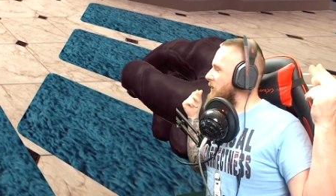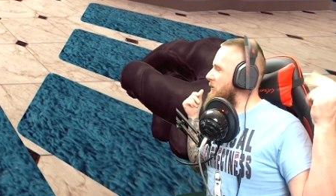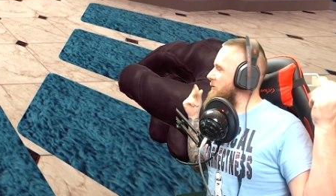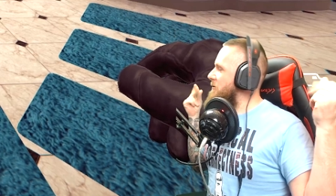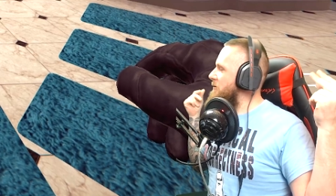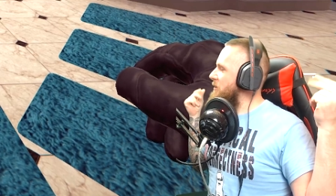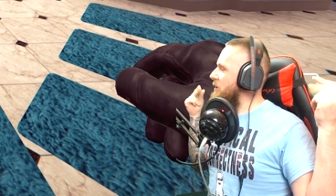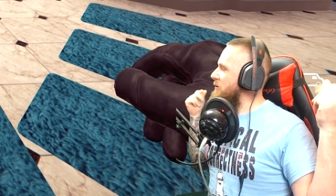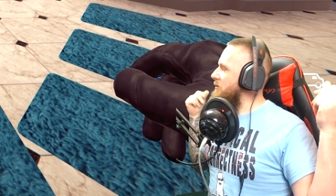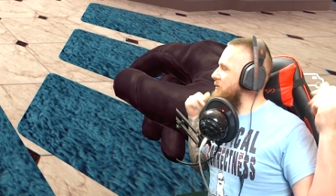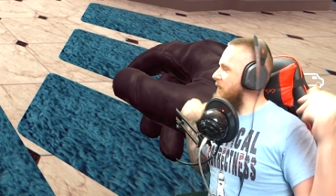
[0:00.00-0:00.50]

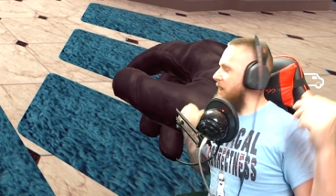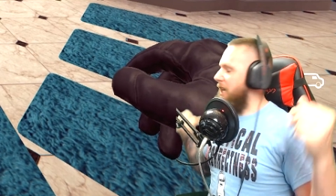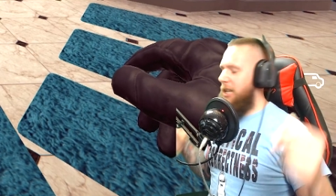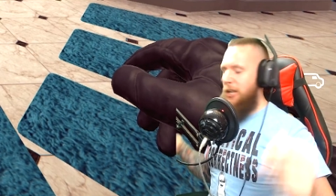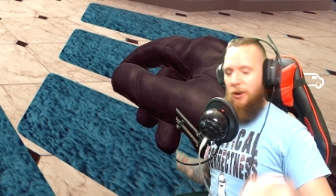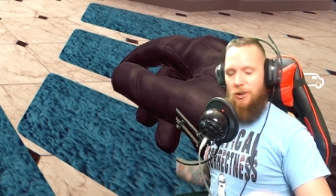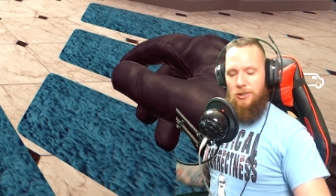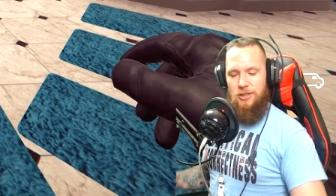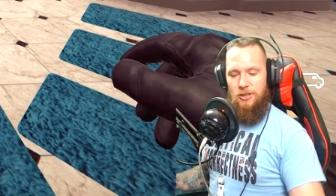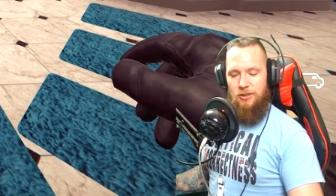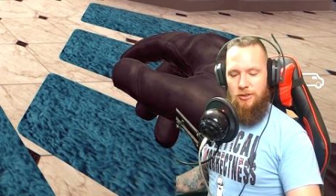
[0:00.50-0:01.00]

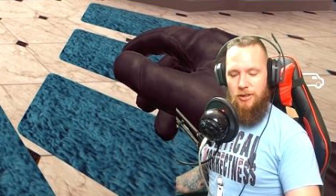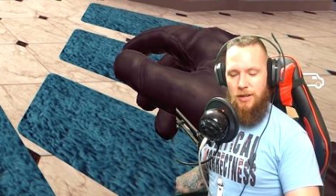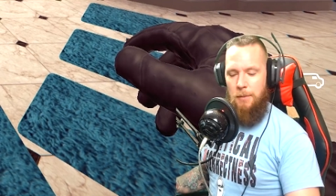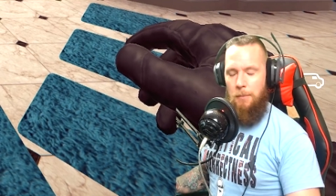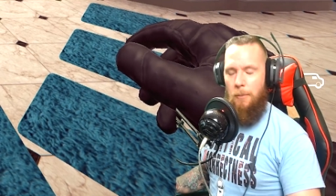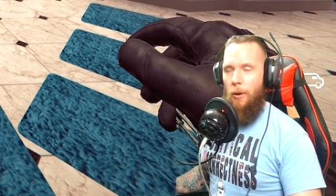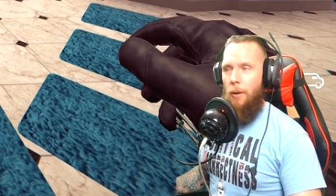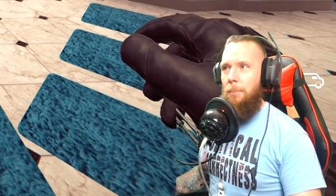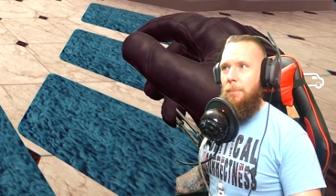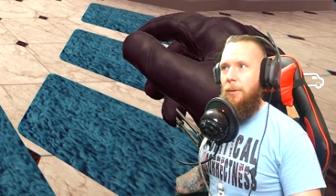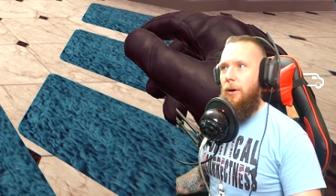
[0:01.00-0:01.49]
1500 in
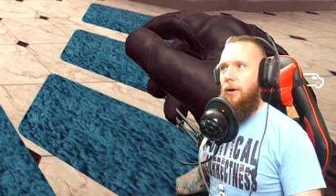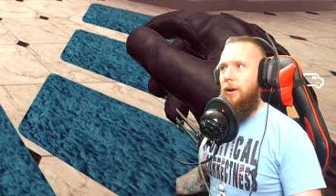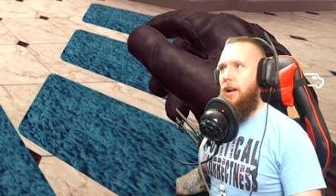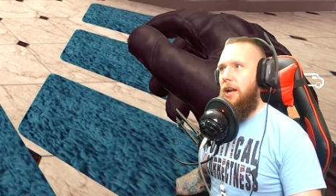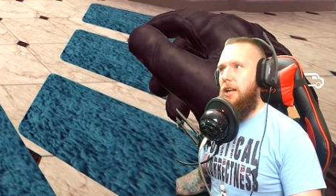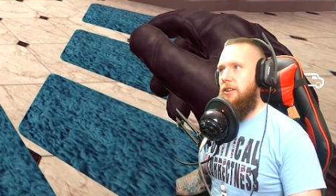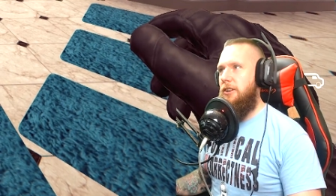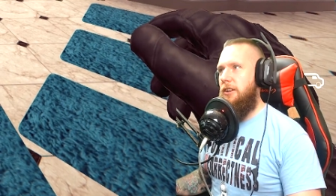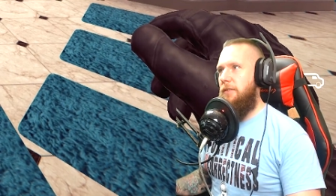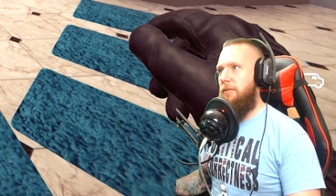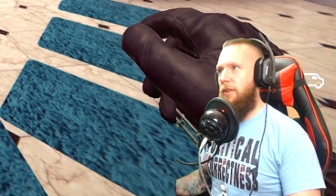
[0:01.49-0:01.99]
my pocket
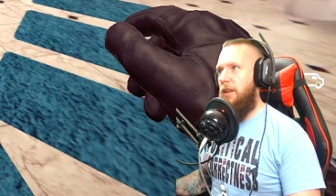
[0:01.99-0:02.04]
just